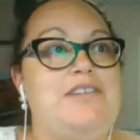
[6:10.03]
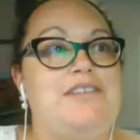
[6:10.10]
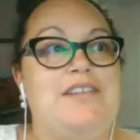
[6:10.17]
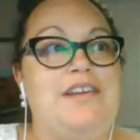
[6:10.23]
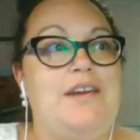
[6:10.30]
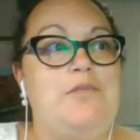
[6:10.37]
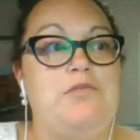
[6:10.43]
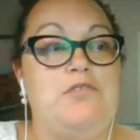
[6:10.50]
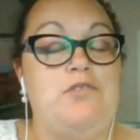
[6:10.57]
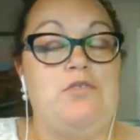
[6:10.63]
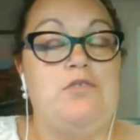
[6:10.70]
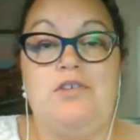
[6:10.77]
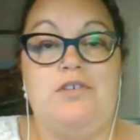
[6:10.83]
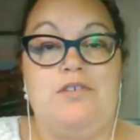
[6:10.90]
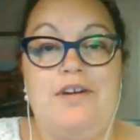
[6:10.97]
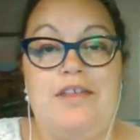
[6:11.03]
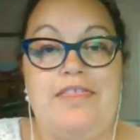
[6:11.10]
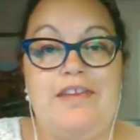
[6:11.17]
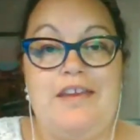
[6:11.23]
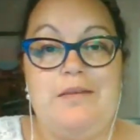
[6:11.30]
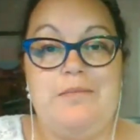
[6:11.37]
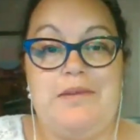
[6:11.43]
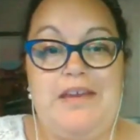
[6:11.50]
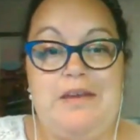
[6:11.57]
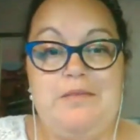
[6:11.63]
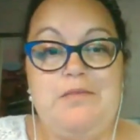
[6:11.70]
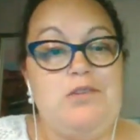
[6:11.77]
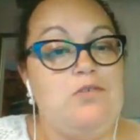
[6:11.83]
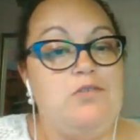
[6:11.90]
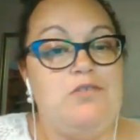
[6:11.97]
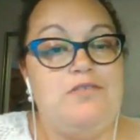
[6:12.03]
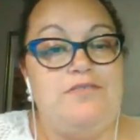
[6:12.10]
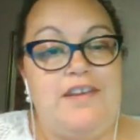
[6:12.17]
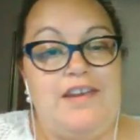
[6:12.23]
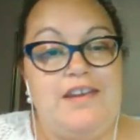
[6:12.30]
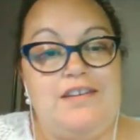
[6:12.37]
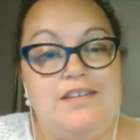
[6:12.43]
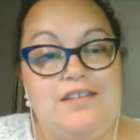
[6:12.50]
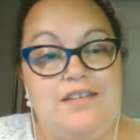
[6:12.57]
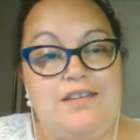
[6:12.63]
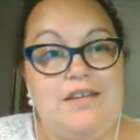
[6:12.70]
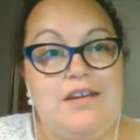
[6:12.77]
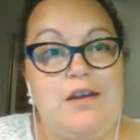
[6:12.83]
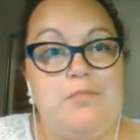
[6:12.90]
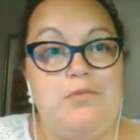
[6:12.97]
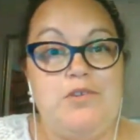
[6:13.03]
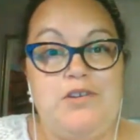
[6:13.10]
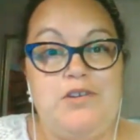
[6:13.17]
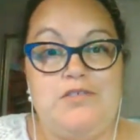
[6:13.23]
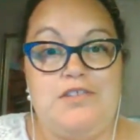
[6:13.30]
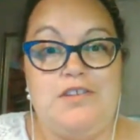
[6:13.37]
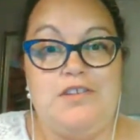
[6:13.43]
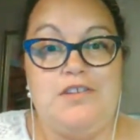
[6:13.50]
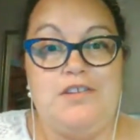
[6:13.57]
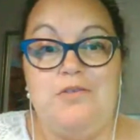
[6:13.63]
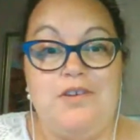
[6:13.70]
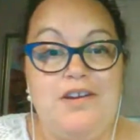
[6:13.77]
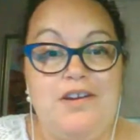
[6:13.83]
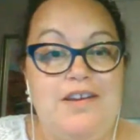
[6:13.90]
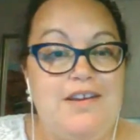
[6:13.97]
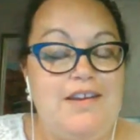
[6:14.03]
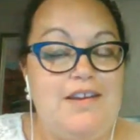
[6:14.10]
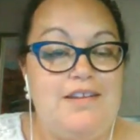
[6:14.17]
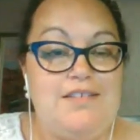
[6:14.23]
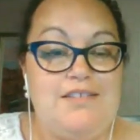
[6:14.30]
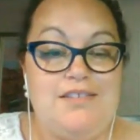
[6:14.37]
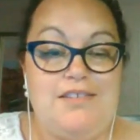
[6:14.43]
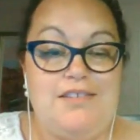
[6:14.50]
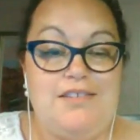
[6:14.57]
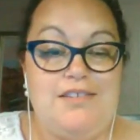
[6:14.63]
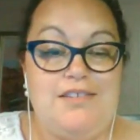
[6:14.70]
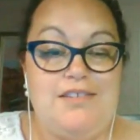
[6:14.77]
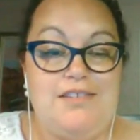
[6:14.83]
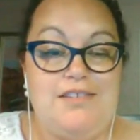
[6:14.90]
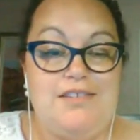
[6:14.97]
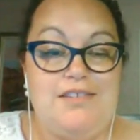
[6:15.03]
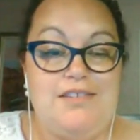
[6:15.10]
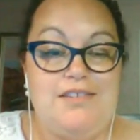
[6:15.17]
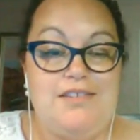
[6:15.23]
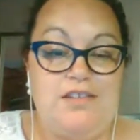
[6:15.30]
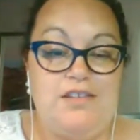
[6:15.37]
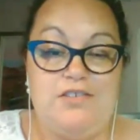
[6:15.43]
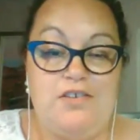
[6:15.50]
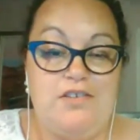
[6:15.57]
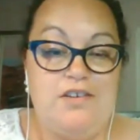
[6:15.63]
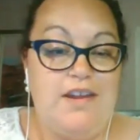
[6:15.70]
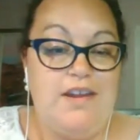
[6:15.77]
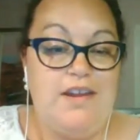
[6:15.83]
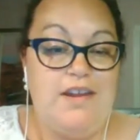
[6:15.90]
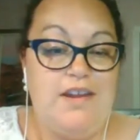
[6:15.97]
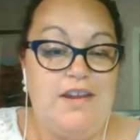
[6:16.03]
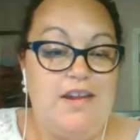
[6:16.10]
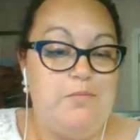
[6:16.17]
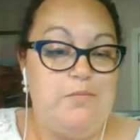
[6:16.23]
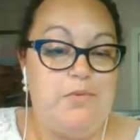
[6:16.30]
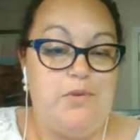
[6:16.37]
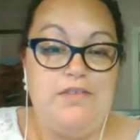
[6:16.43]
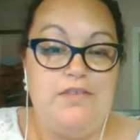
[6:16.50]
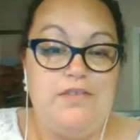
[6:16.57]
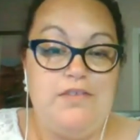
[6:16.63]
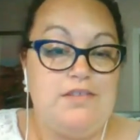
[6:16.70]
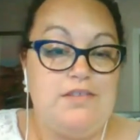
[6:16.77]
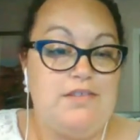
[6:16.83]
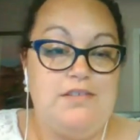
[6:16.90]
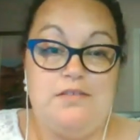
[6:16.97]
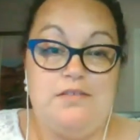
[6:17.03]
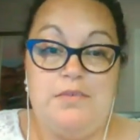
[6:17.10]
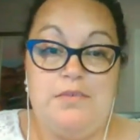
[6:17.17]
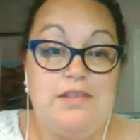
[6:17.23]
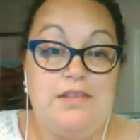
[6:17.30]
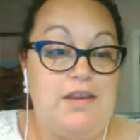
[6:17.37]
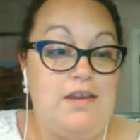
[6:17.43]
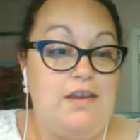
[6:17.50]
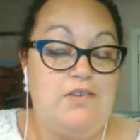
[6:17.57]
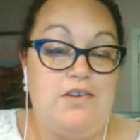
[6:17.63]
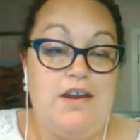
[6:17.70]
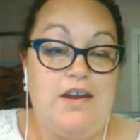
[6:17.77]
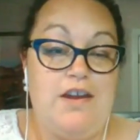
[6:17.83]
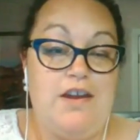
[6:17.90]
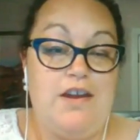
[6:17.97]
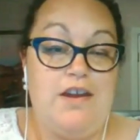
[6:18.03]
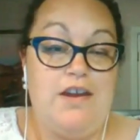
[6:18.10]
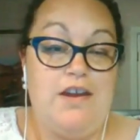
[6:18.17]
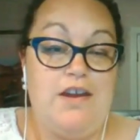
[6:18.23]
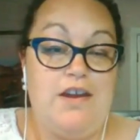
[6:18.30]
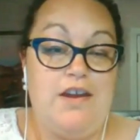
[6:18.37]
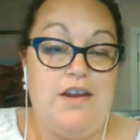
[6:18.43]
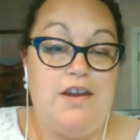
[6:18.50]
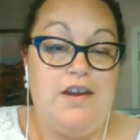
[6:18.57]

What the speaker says: I wouldn't say I was loyal. I think I became a loyal fan a couple of years ago. And so, you know, they started out pretty rough this season, but they are.